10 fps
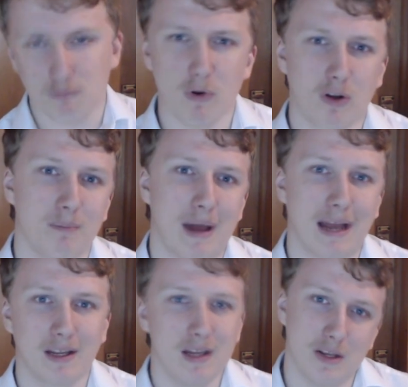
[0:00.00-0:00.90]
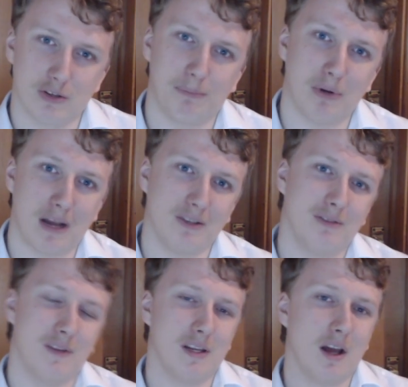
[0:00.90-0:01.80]
welcome back to a brand
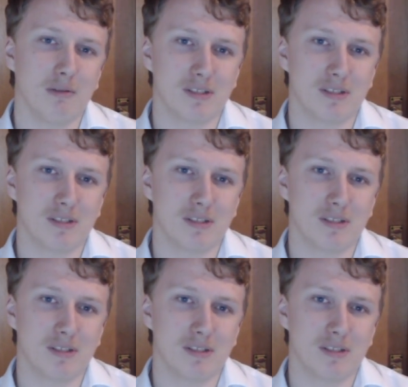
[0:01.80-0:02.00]
new video.